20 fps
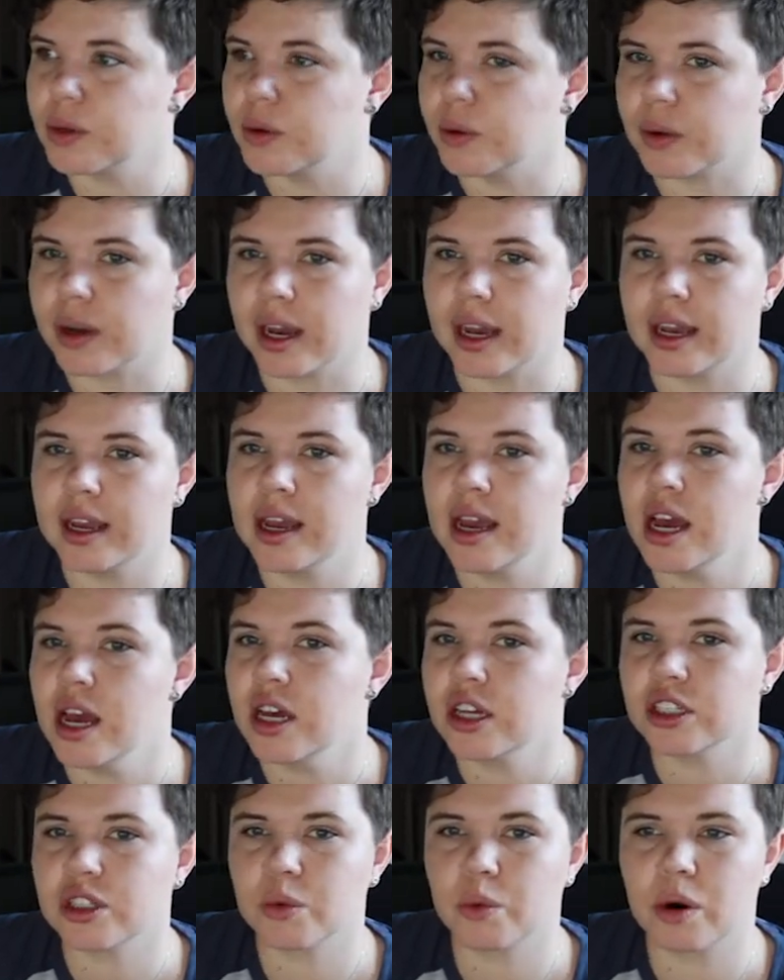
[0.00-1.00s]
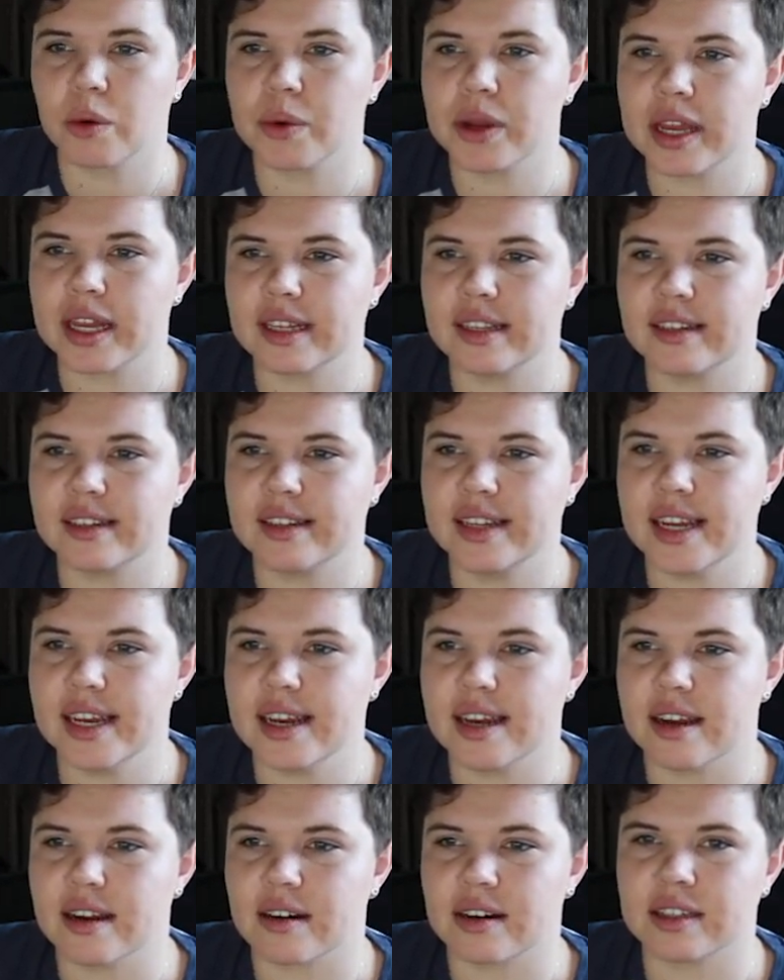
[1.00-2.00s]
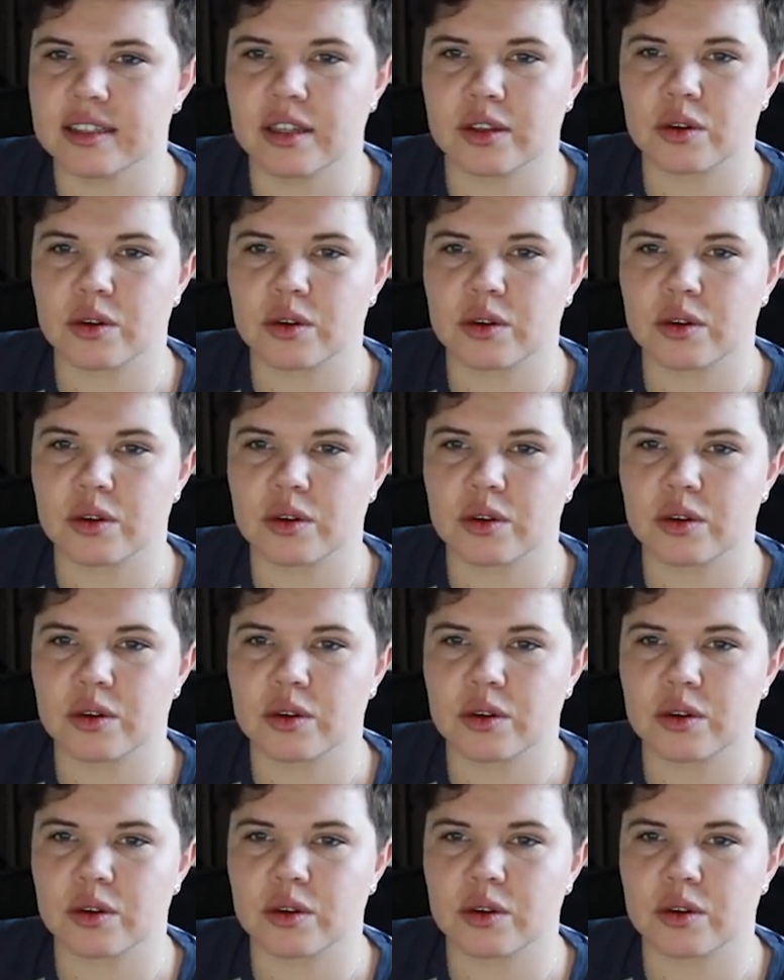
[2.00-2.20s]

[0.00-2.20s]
Okay, so what we can see here is that